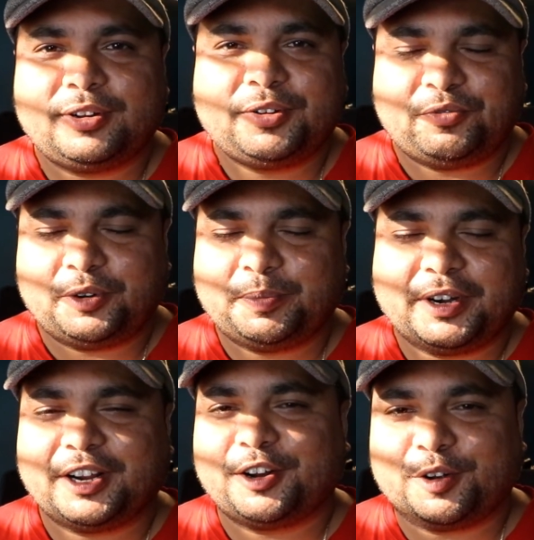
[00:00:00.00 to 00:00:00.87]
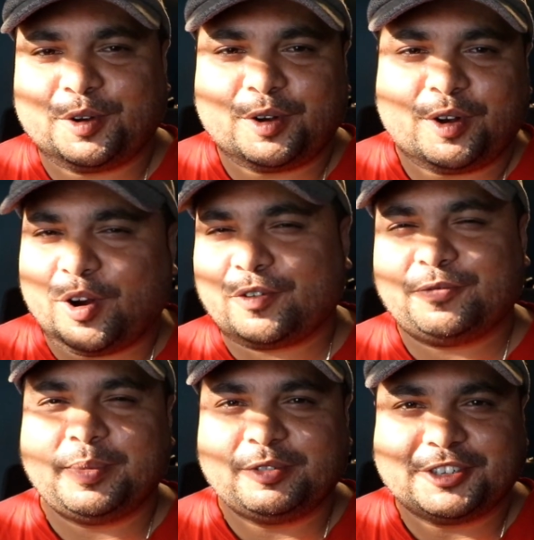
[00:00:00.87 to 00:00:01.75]
would bring a lot
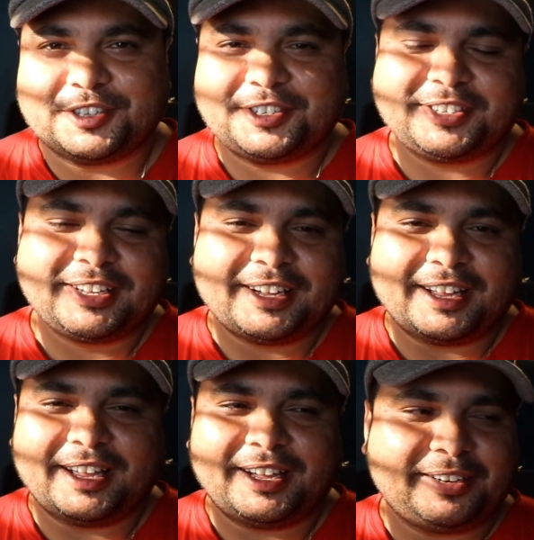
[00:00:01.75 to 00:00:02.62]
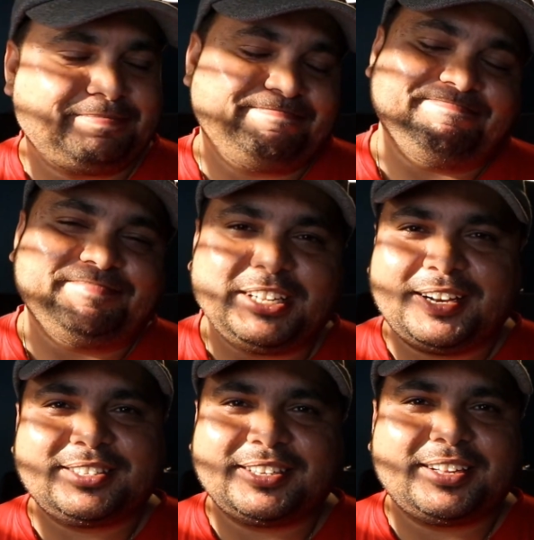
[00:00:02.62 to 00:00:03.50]
of Memojis, and
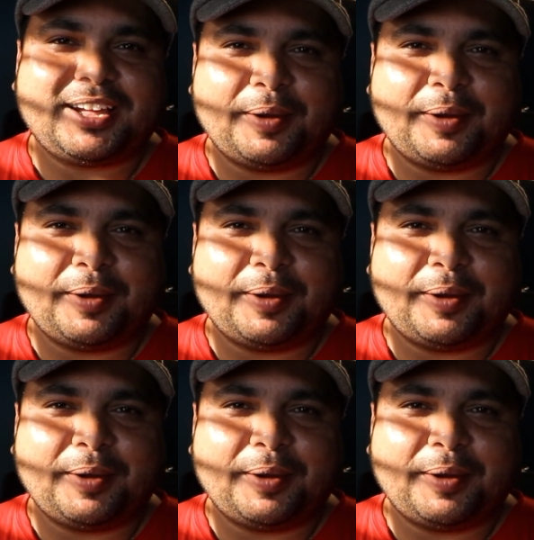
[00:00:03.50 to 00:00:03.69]
let's see.